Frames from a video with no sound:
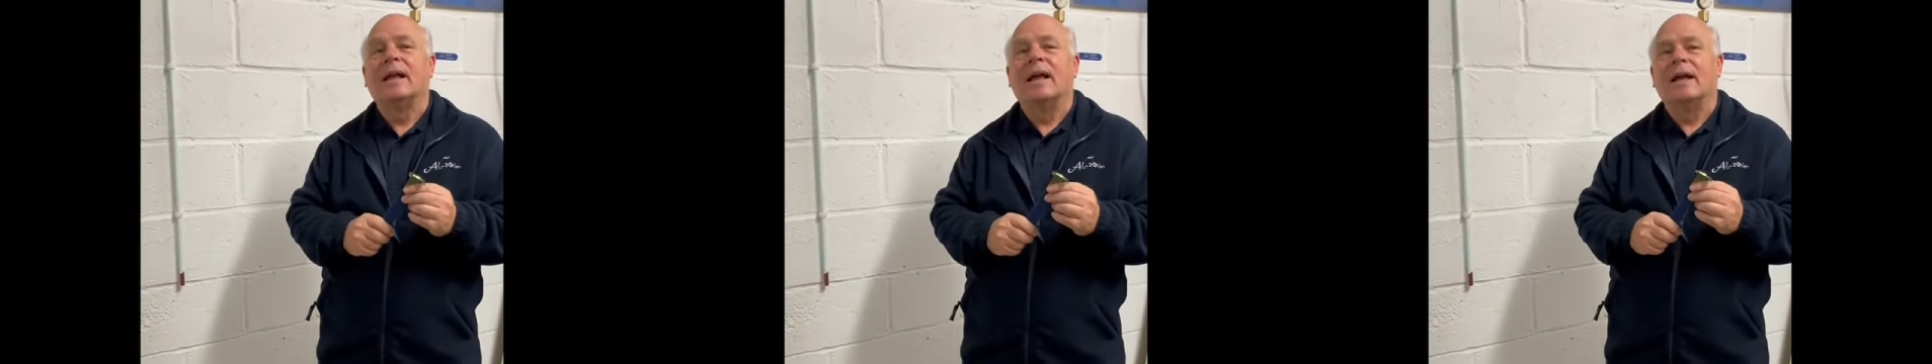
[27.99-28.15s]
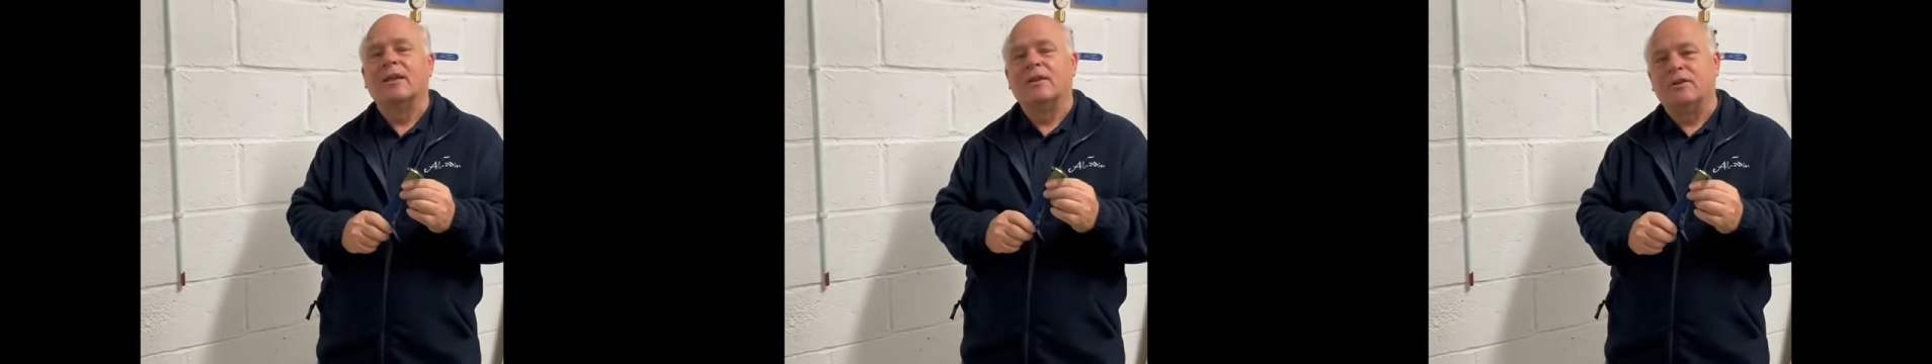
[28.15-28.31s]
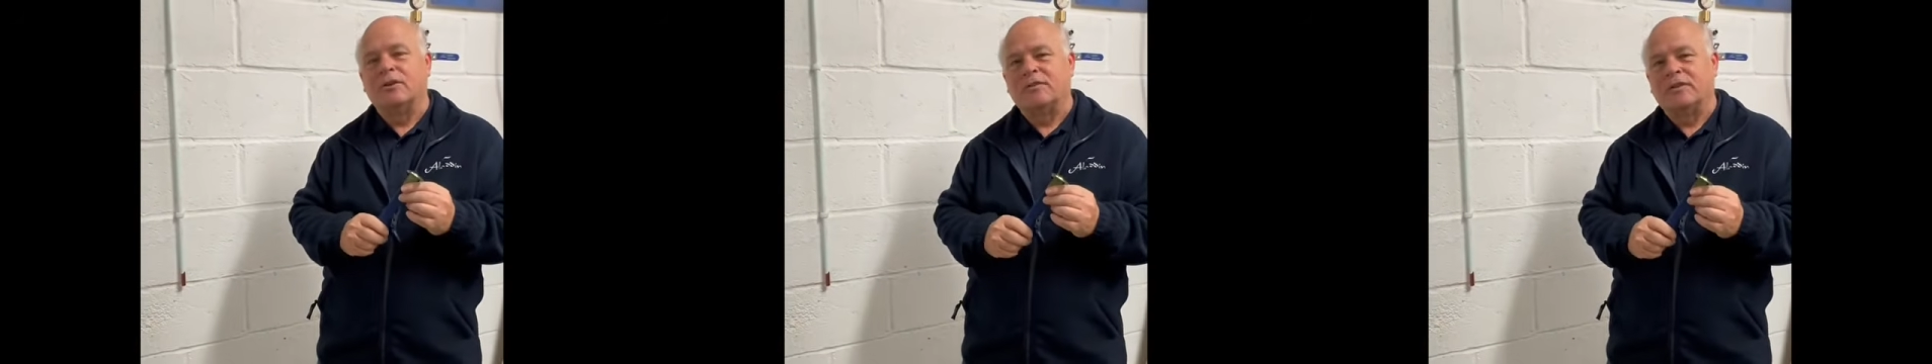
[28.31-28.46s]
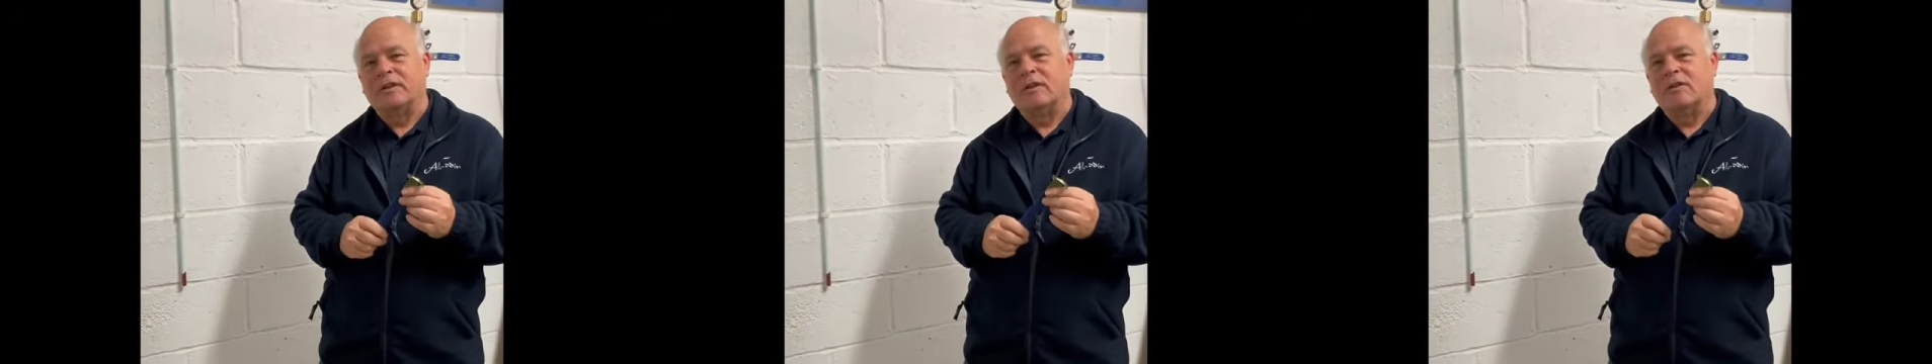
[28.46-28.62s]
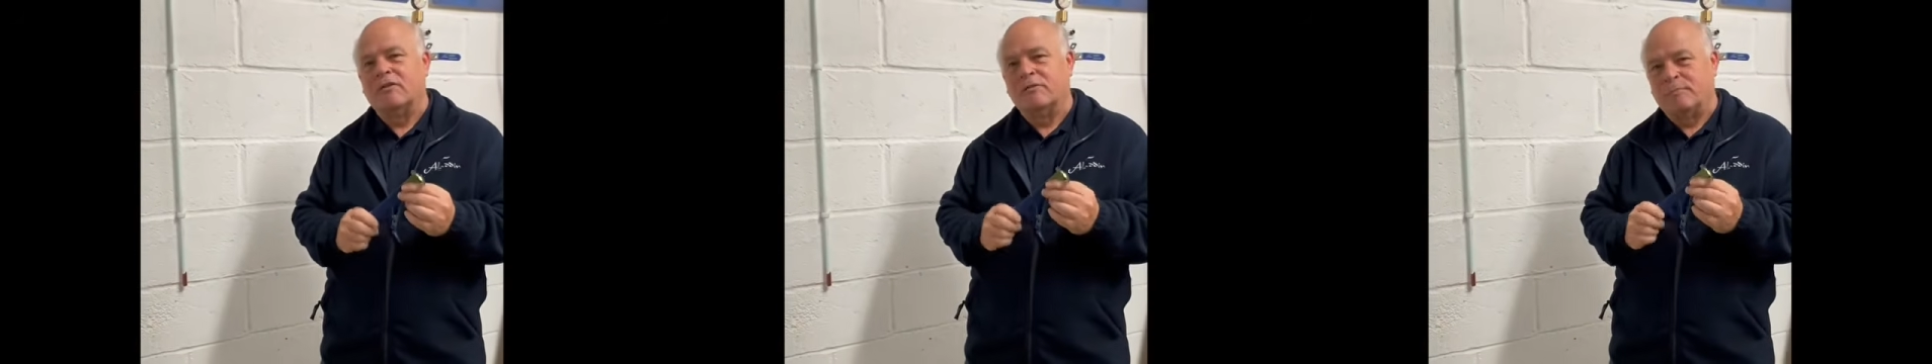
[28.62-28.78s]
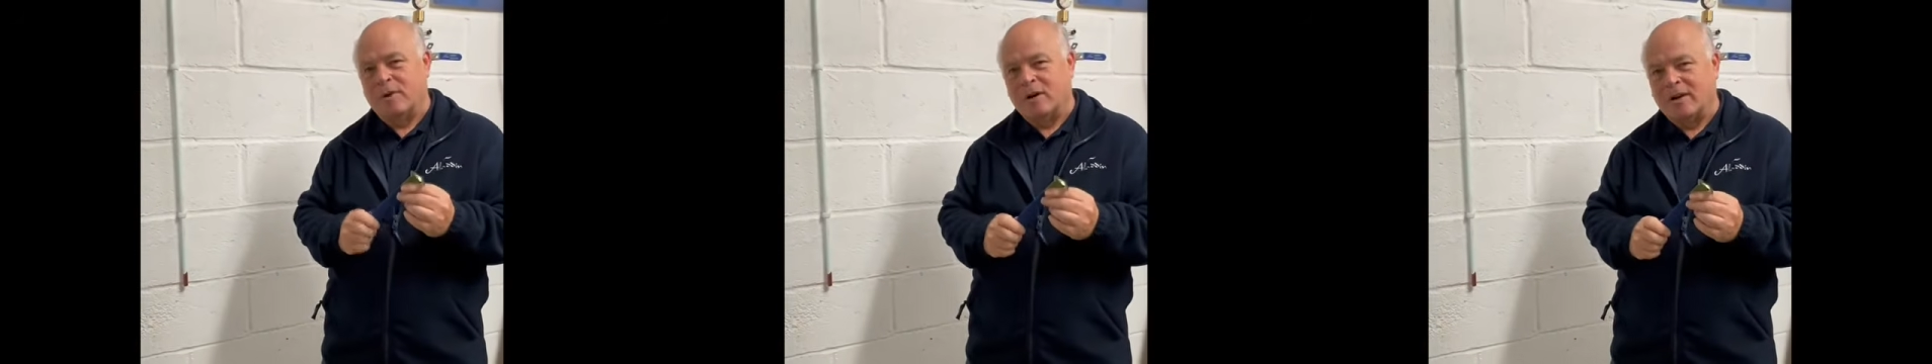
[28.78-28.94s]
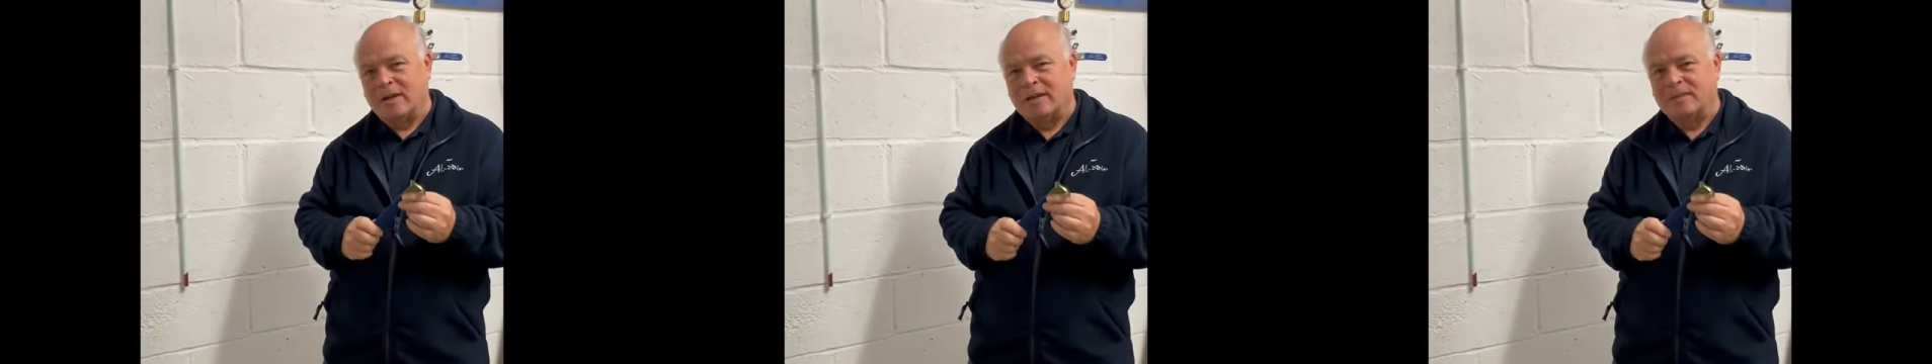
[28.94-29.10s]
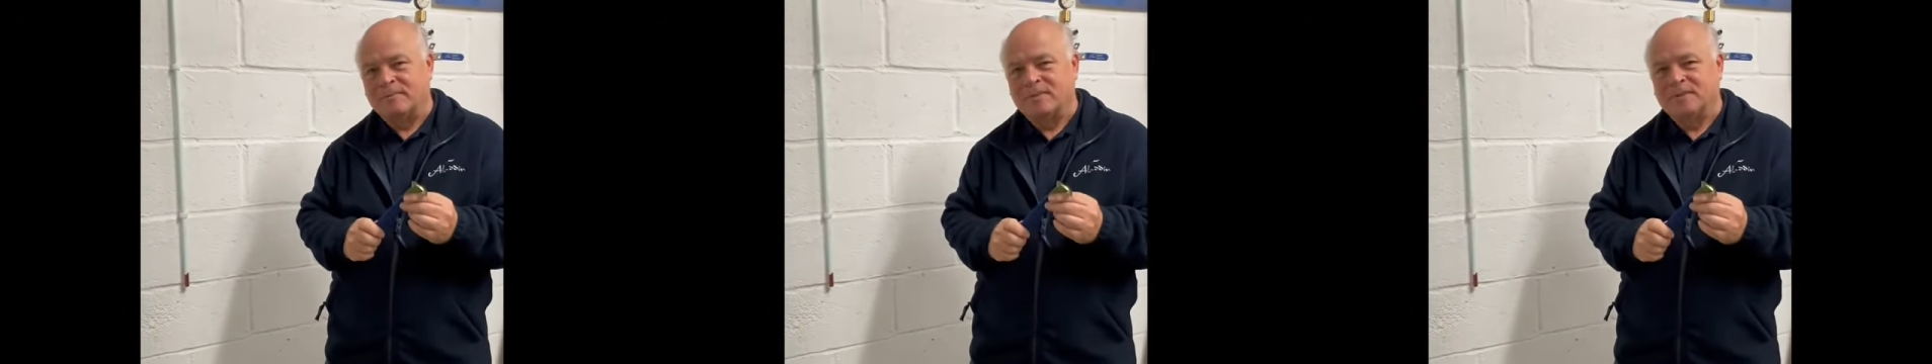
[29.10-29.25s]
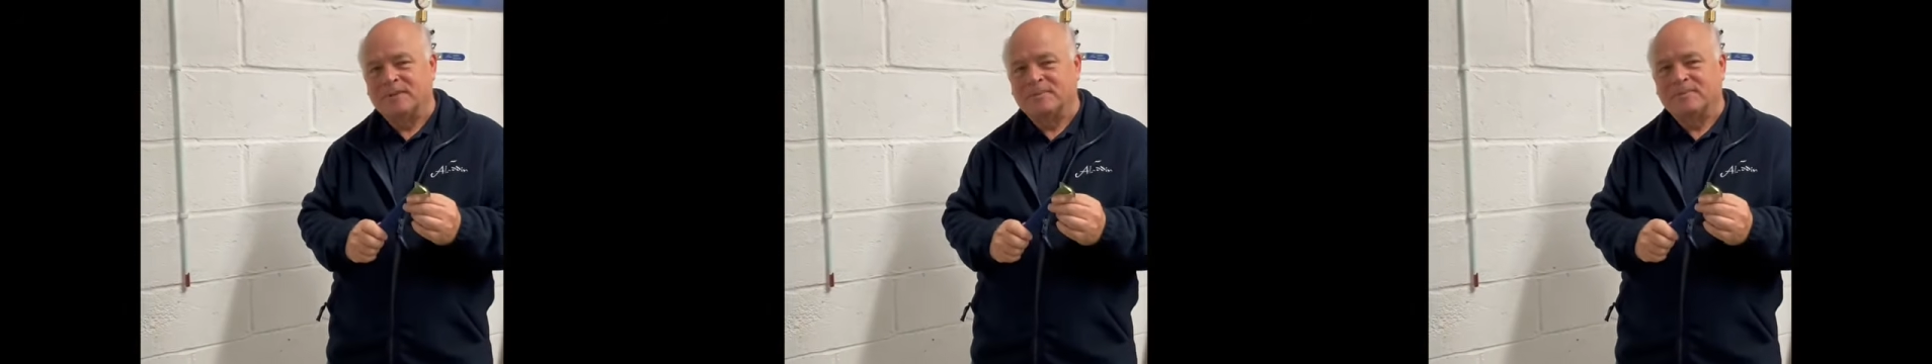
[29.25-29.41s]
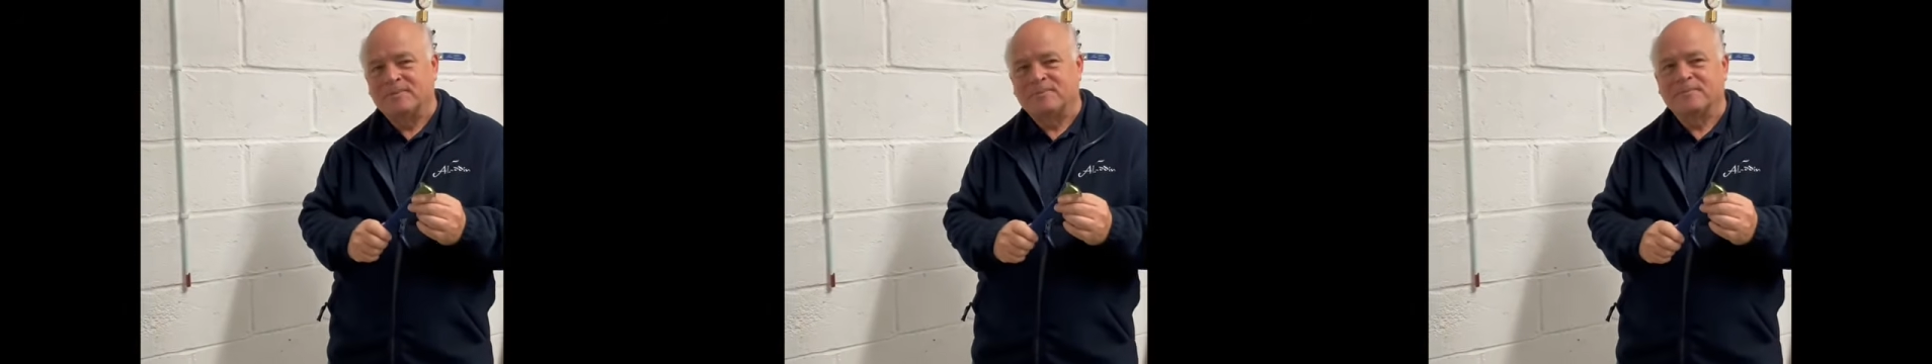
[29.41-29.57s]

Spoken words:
and earthing of pipes.